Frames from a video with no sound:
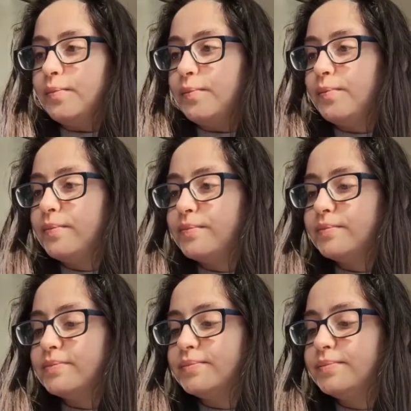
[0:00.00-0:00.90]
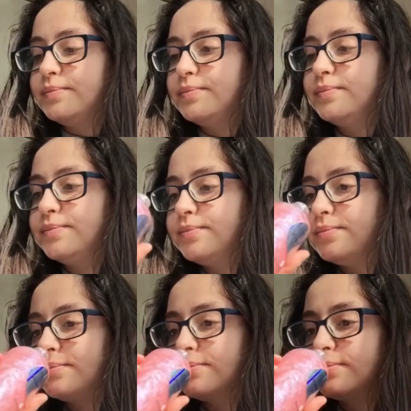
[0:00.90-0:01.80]

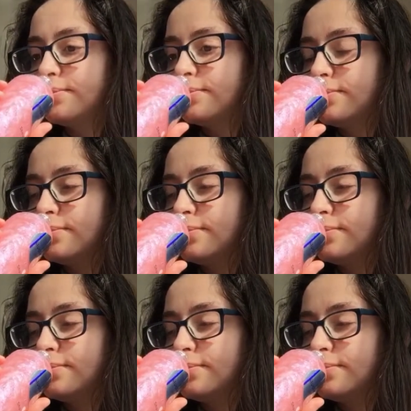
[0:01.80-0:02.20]
[no speech]